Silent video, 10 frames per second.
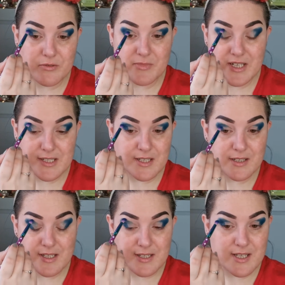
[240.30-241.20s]
are
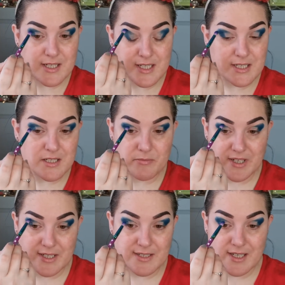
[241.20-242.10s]
amazing, the aesthetics
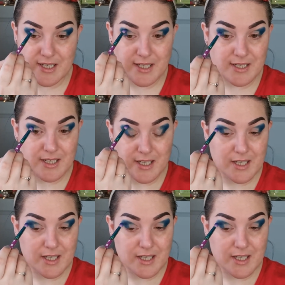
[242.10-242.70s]
amazing.